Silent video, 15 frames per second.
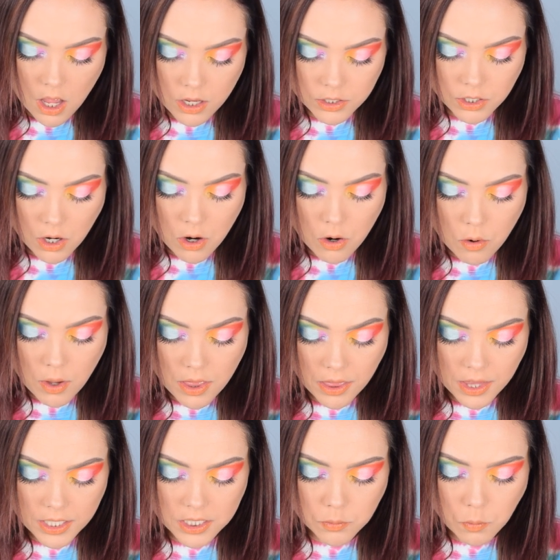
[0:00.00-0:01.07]
So
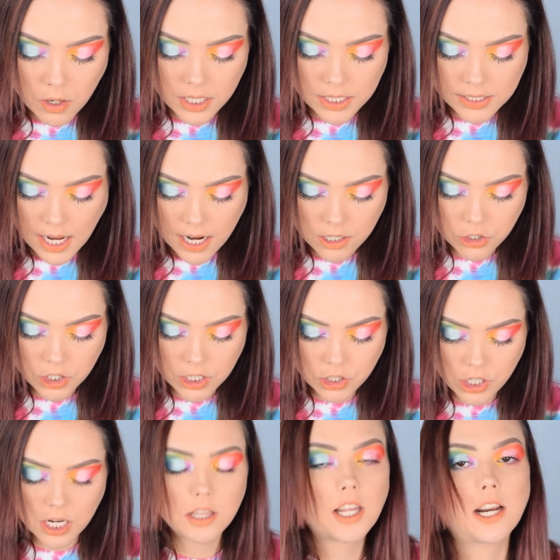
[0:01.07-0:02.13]
this one is actually a
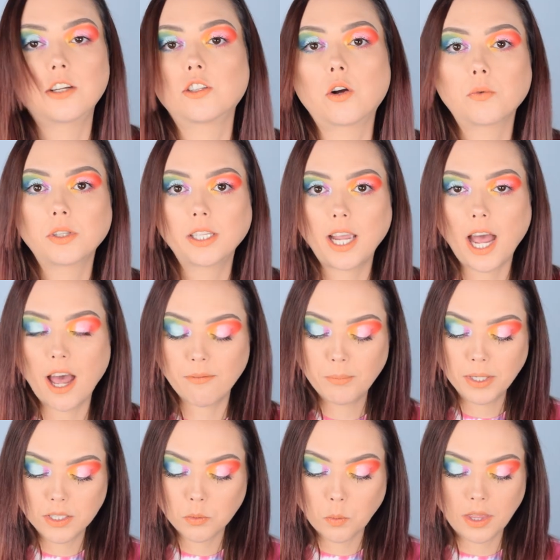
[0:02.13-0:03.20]
shade that I don't really have,
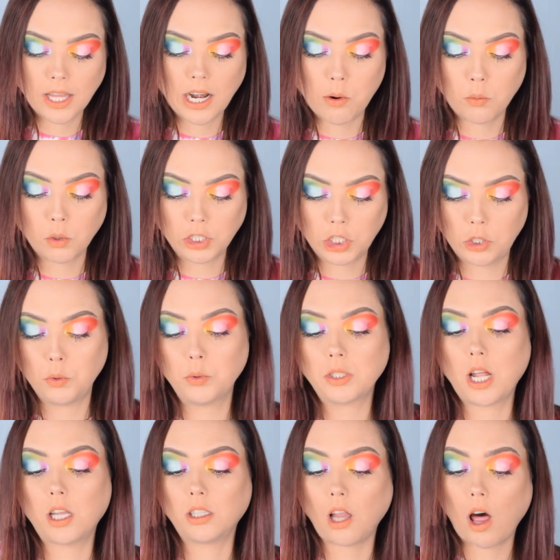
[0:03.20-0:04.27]
but it's one that I will use
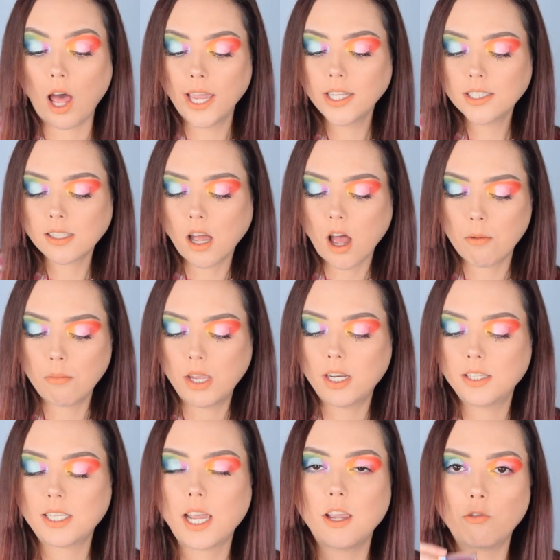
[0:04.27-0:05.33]
a lot. It
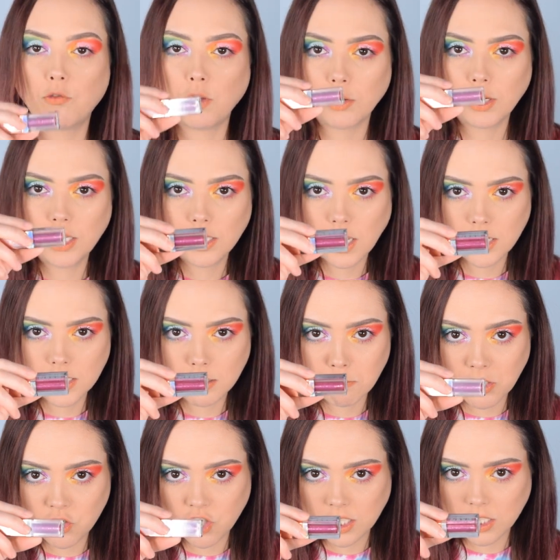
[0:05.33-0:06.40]
is a very nice
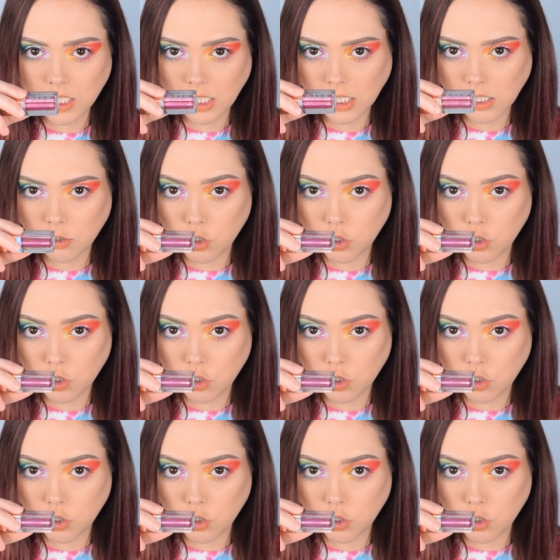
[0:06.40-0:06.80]
magenta,